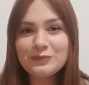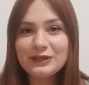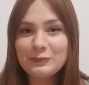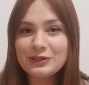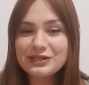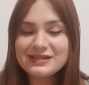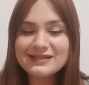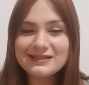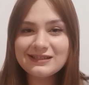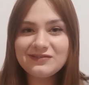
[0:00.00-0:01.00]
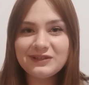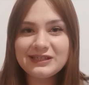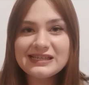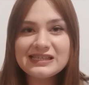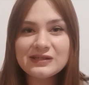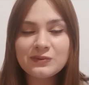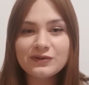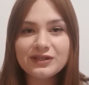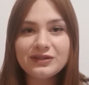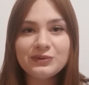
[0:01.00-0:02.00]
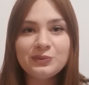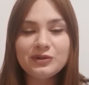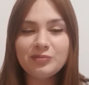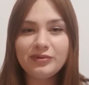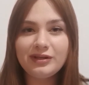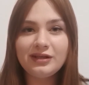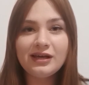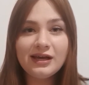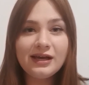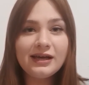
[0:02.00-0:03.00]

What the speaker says: my personal advice for you will be,